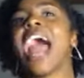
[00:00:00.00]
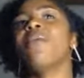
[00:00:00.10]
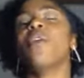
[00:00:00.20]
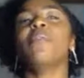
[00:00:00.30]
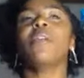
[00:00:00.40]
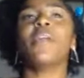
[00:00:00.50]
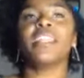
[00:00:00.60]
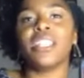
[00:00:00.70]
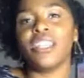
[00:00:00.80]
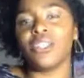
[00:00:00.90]
I will be
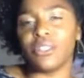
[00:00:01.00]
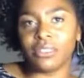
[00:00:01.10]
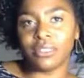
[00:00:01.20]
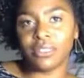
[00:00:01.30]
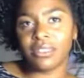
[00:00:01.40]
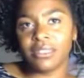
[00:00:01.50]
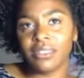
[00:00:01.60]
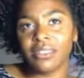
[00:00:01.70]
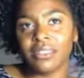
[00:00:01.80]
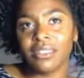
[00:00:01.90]
with you.
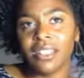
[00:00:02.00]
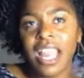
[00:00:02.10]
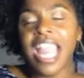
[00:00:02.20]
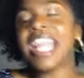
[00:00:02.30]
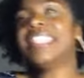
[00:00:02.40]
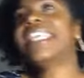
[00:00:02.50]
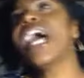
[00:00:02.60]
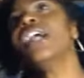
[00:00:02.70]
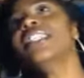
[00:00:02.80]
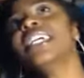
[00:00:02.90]
He
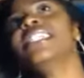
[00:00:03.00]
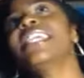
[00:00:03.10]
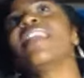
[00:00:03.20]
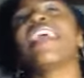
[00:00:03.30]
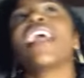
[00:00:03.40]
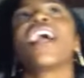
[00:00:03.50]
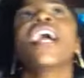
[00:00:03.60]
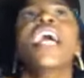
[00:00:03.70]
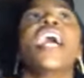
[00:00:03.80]
tells us that there